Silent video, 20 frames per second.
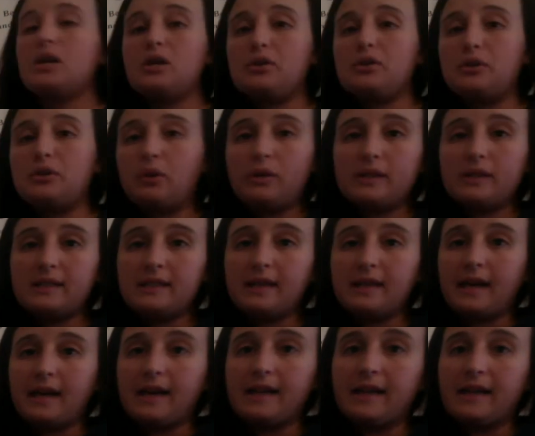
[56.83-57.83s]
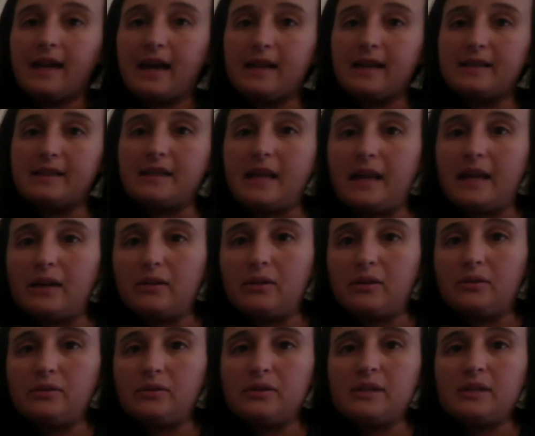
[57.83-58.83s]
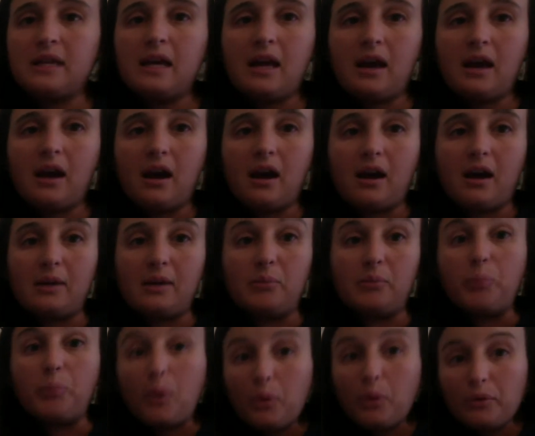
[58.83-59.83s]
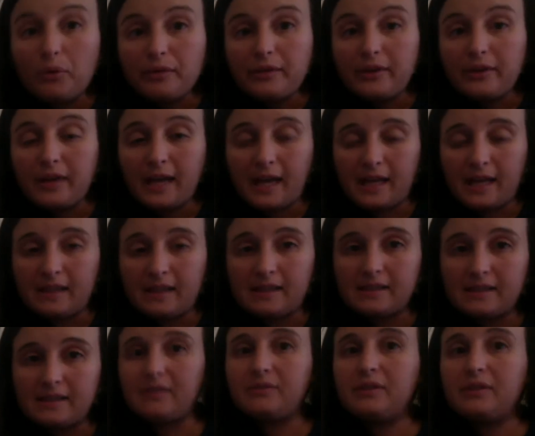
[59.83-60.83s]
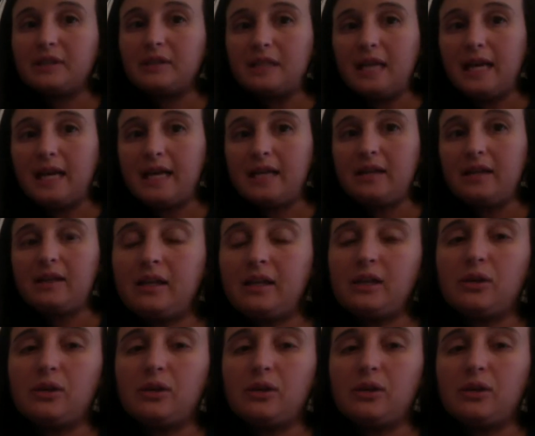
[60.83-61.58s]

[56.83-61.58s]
Notice that it has arrows on both ends of the line.